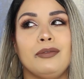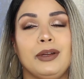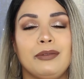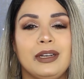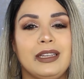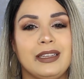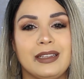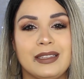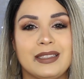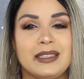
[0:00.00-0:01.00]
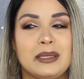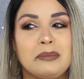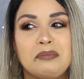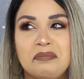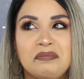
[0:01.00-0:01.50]
re-release
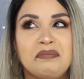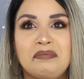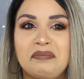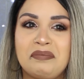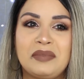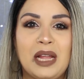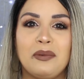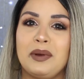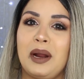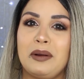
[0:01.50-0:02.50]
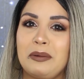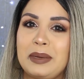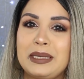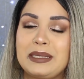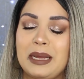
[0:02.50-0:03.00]
without
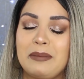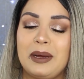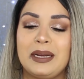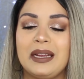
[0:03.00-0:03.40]
nobody's name on